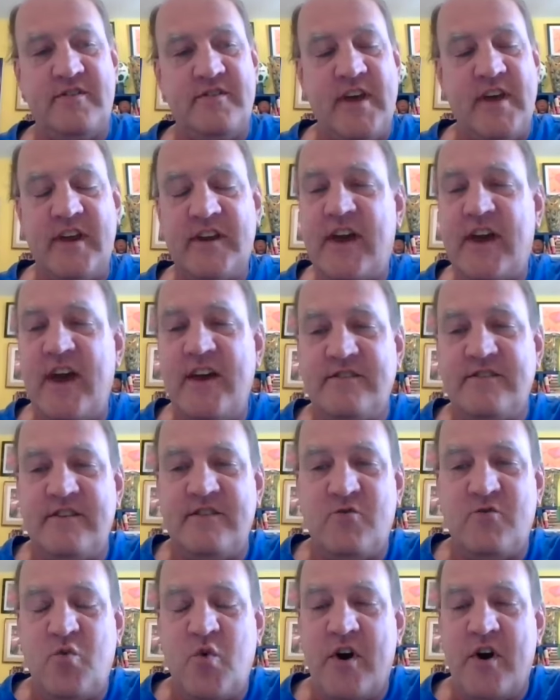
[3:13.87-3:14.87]
in
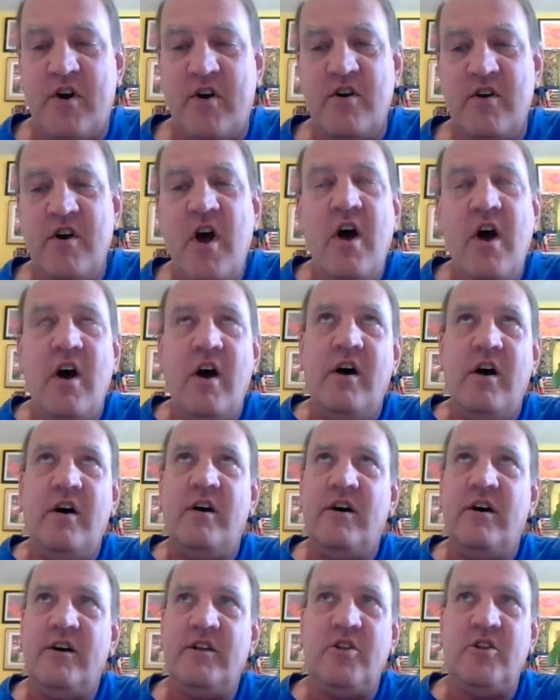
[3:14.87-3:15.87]
cases where
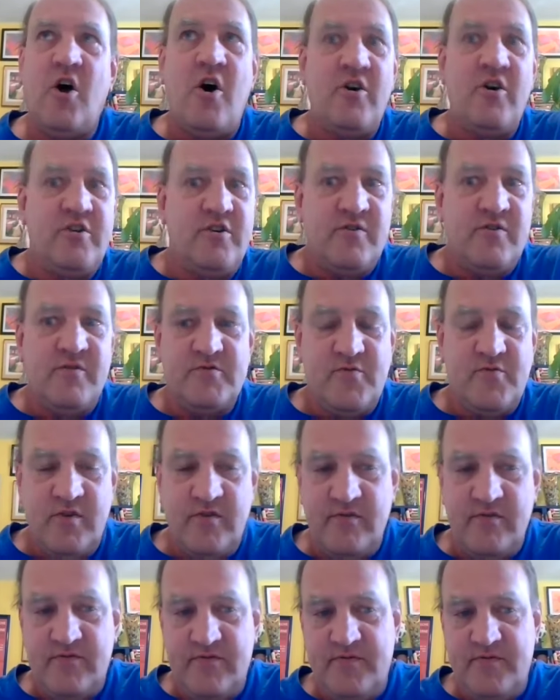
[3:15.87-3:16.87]
a lawyer sort of